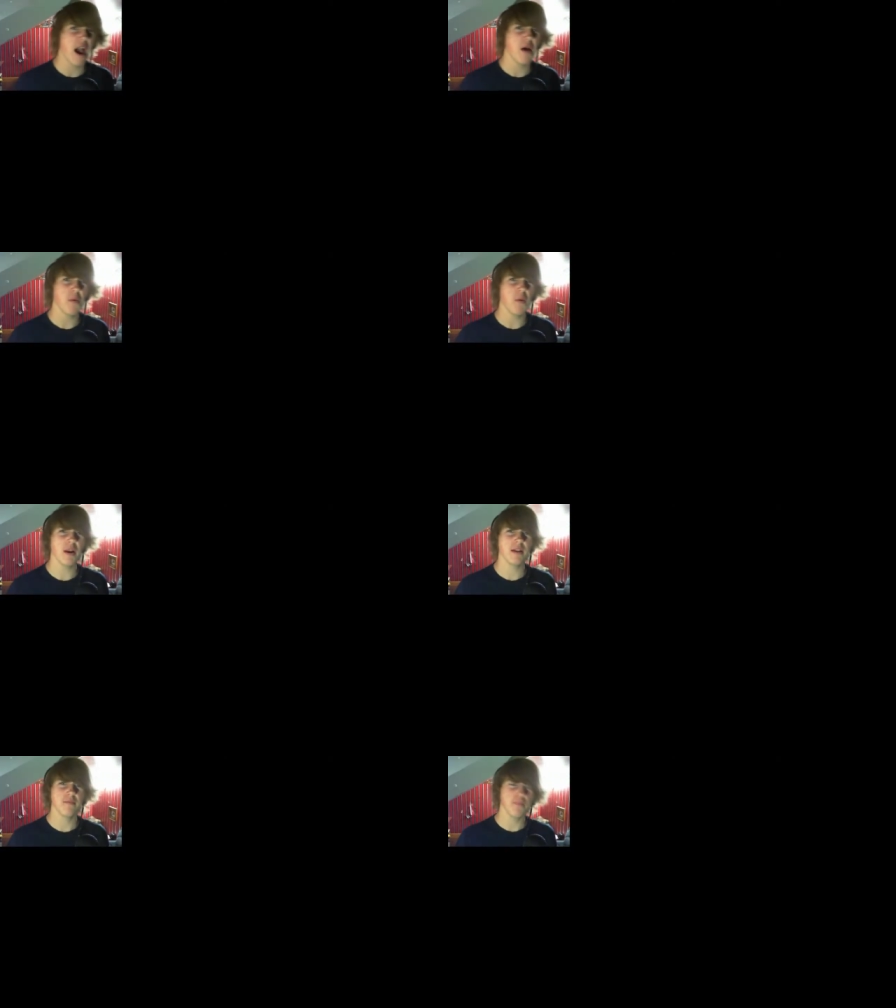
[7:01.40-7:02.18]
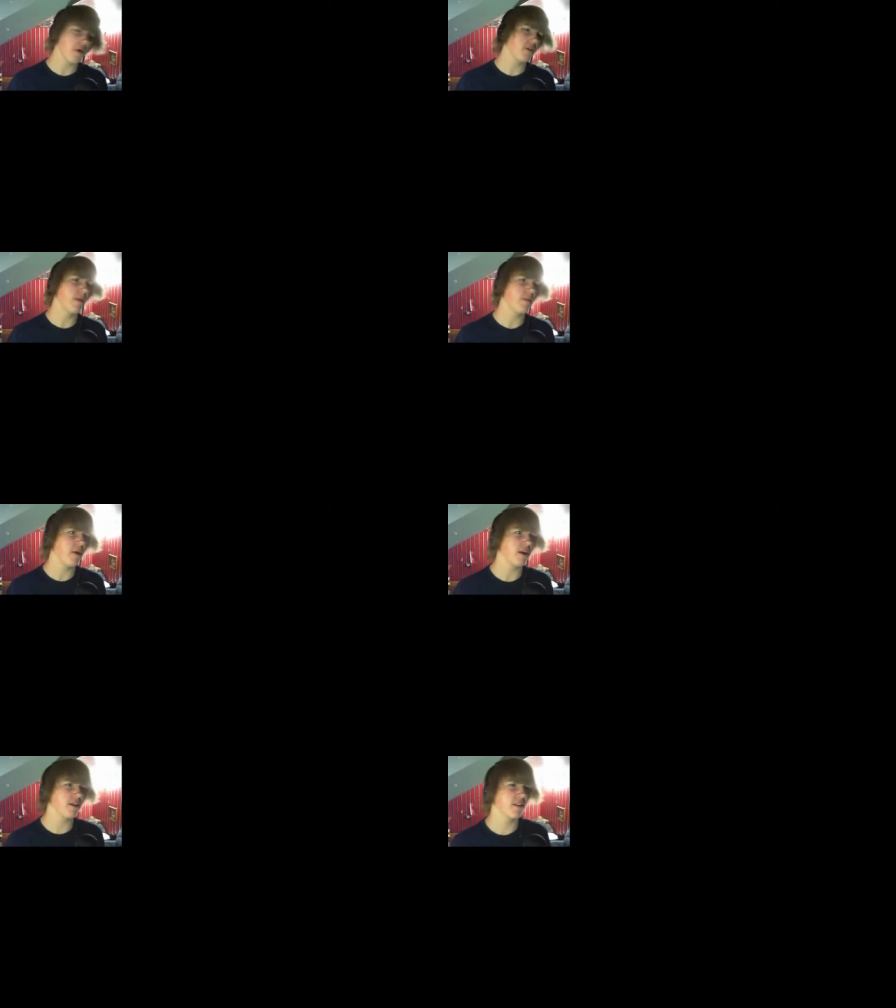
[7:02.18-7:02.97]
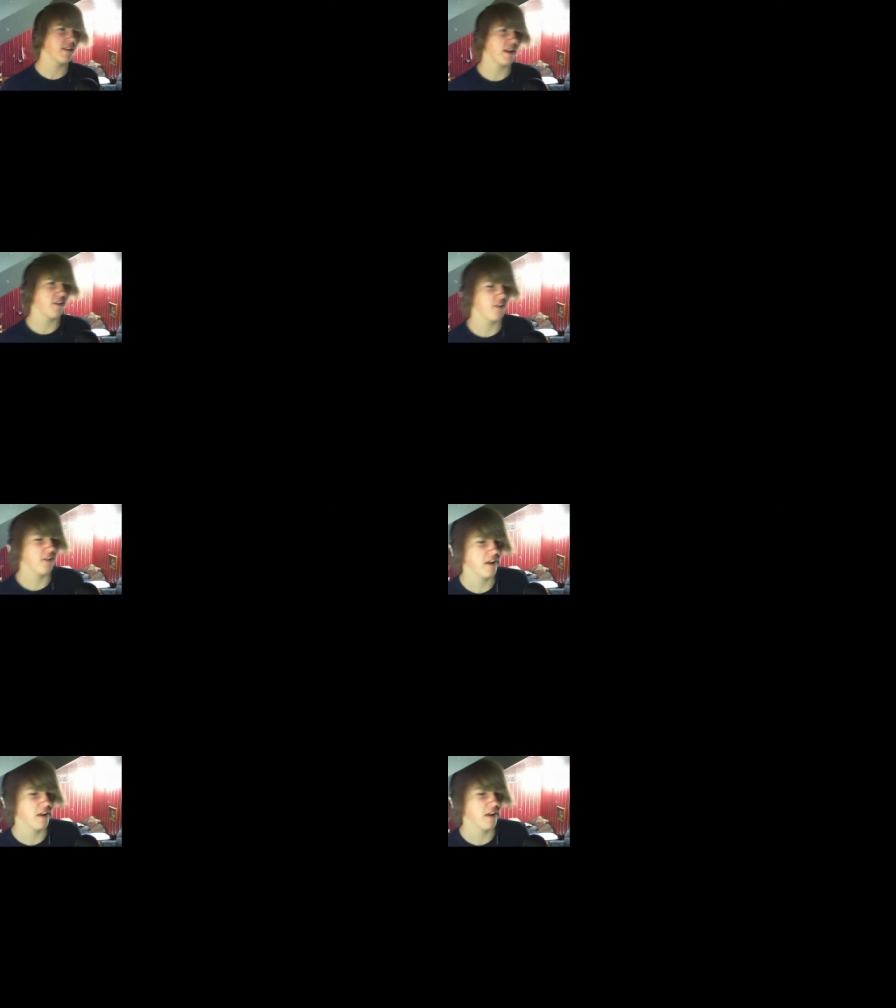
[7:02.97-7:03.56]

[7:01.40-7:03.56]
What part of my body did that hurt?